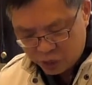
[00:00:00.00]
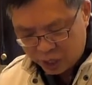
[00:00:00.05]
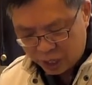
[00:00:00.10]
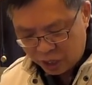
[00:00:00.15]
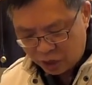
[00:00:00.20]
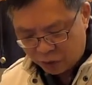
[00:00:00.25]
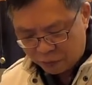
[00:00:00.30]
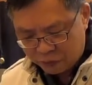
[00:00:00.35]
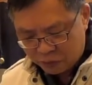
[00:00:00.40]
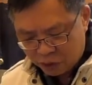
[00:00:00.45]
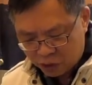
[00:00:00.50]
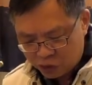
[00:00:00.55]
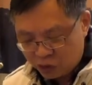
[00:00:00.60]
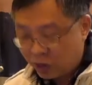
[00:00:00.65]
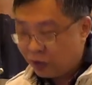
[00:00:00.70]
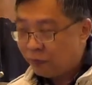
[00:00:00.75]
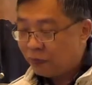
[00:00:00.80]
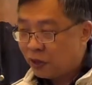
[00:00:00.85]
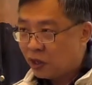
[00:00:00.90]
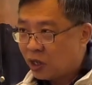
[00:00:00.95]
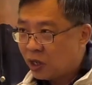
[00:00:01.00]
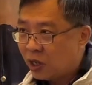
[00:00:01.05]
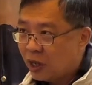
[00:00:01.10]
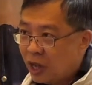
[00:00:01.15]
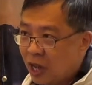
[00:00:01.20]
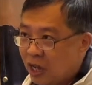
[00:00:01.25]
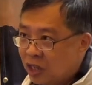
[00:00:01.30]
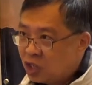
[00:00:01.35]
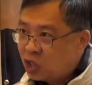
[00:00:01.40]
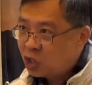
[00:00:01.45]
And of course, if the
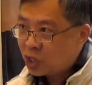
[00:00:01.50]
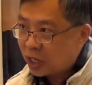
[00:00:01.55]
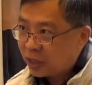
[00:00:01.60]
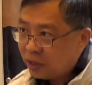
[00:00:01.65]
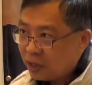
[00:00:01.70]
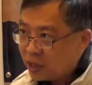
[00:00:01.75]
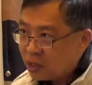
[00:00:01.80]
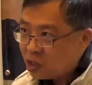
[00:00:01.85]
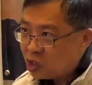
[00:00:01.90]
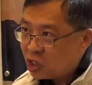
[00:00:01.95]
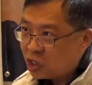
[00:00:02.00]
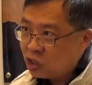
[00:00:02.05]
sickness